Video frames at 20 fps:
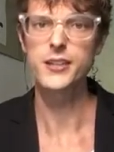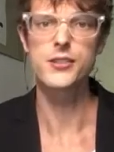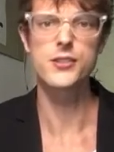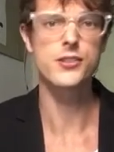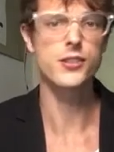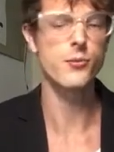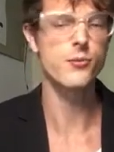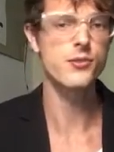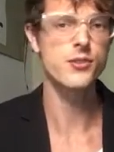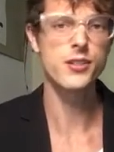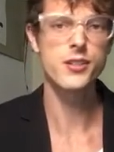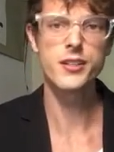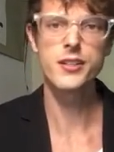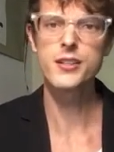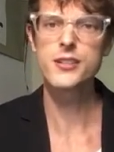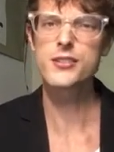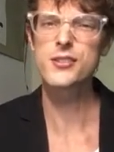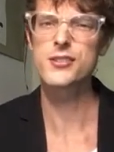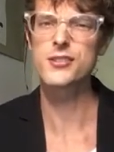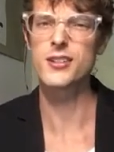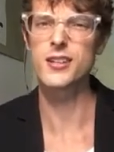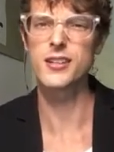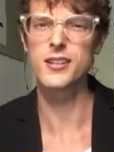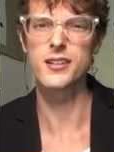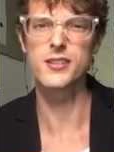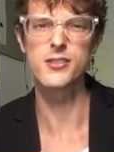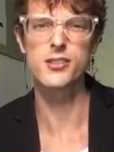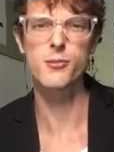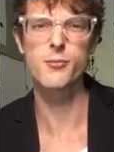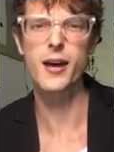Because some cities
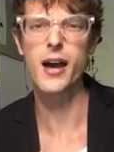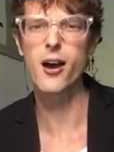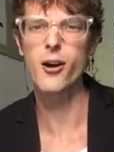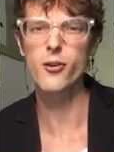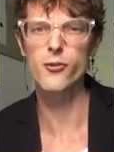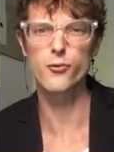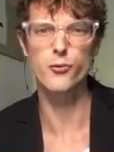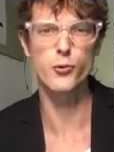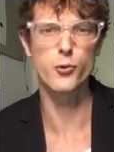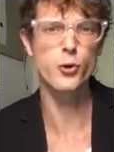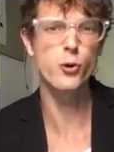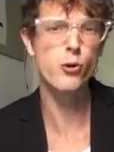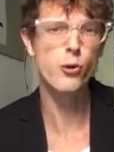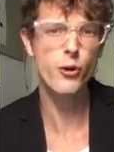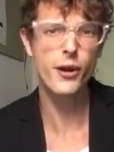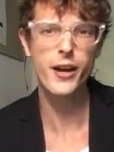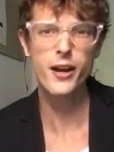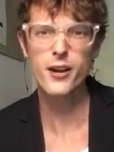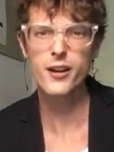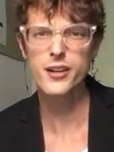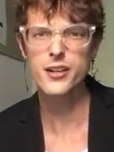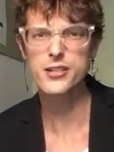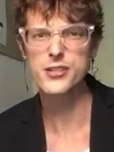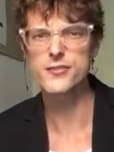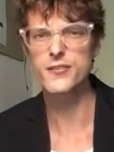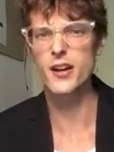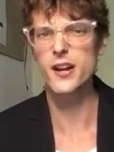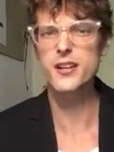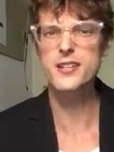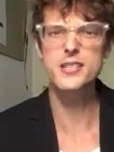and some rural
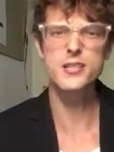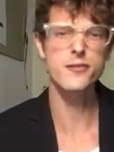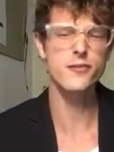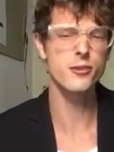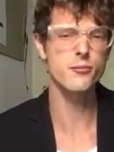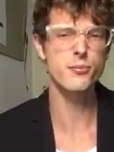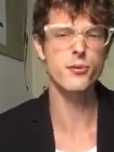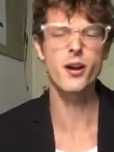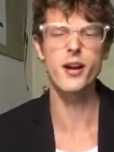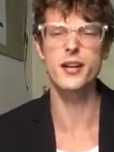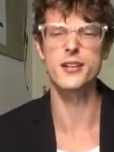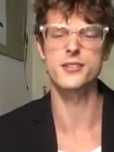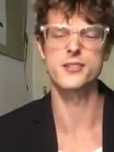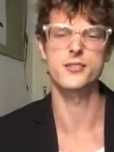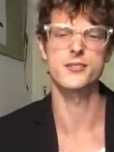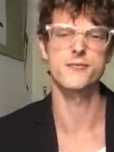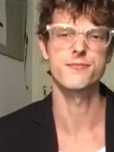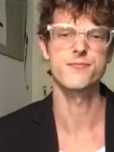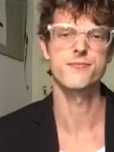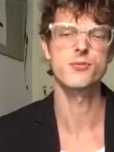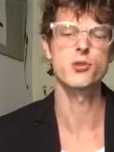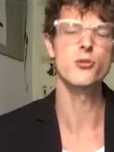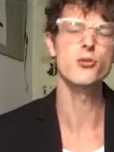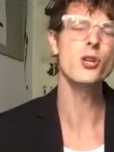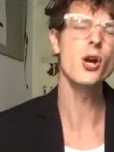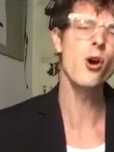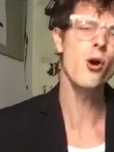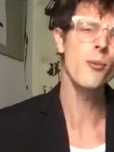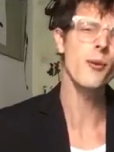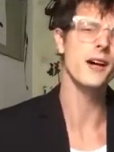areas, very different price. So
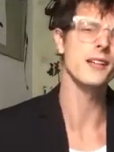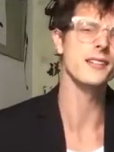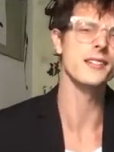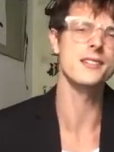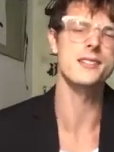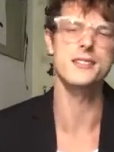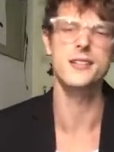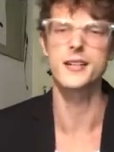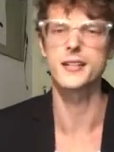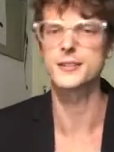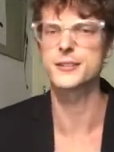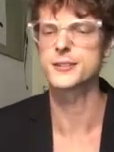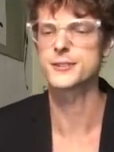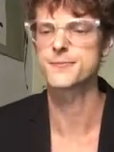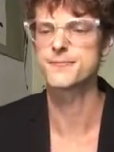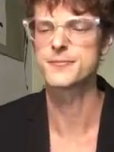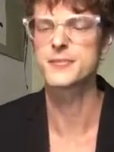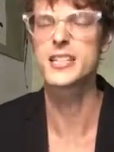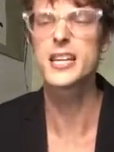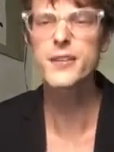know about these things.